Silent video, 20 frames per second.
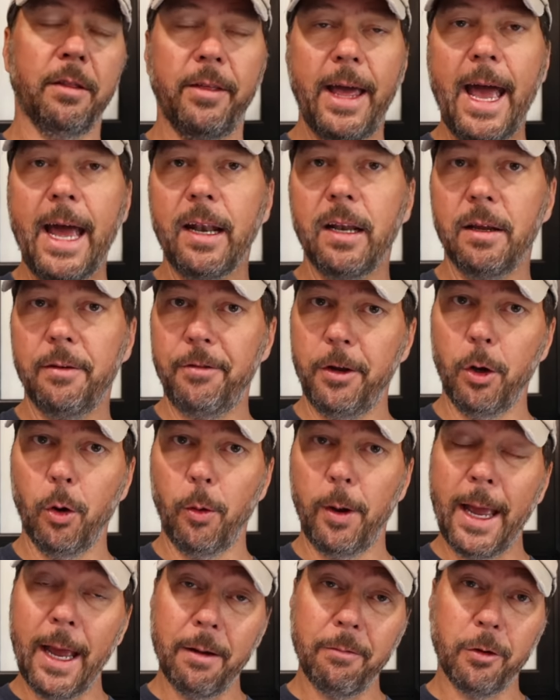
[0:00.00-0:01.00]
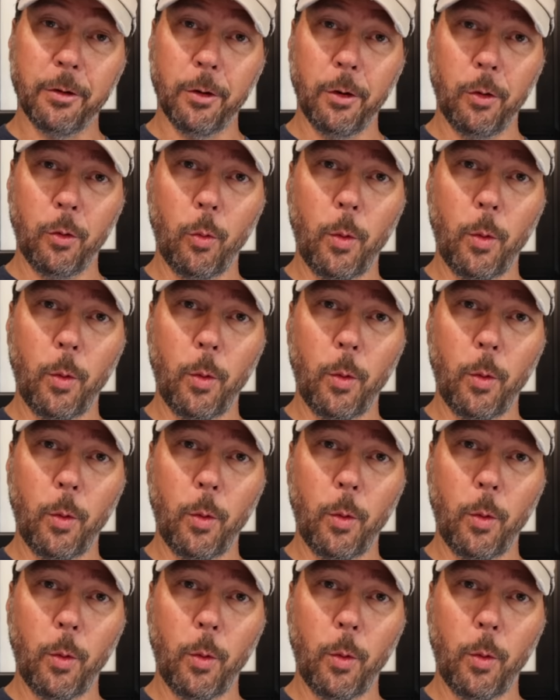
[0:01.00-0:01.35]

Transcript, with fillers: that if you don't have your own